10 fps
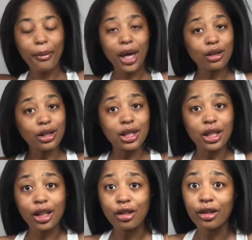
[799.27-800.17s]
Better to
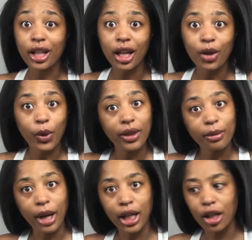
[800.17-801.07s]
suck your dick,
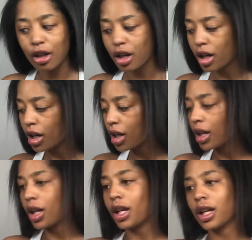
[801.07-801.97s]
my dear.
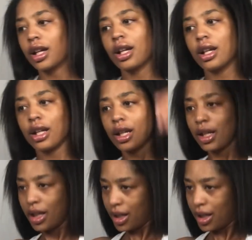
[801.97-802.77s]
You can't go back